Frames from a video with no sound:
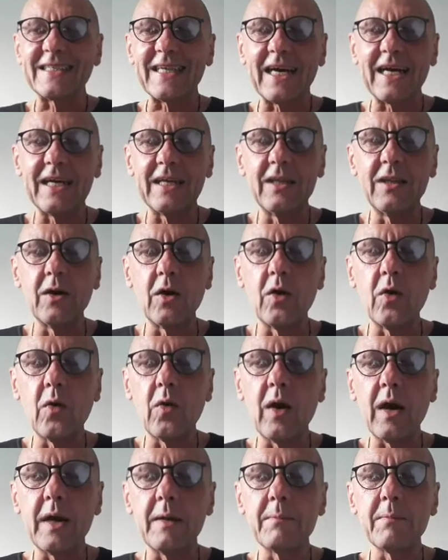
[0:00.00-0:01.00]
I
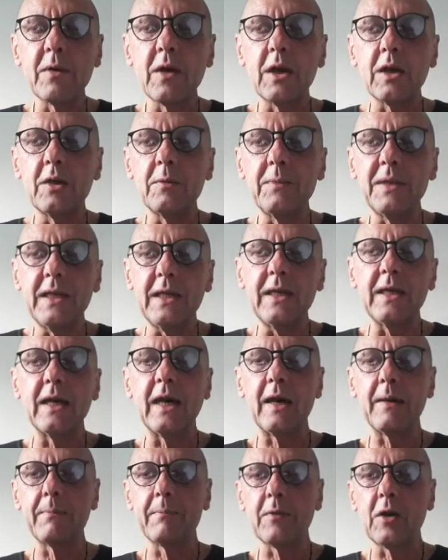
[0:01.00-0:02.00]
know I'm gonna be
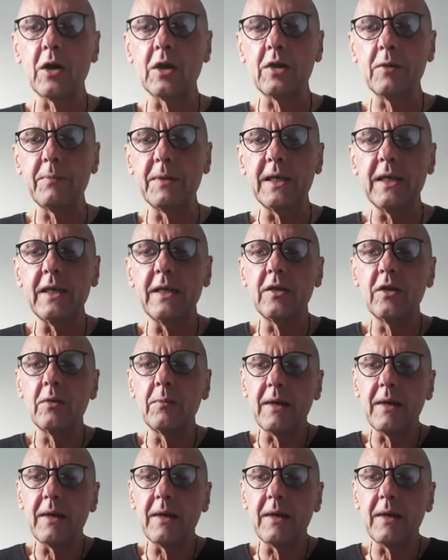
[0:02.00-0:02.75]
the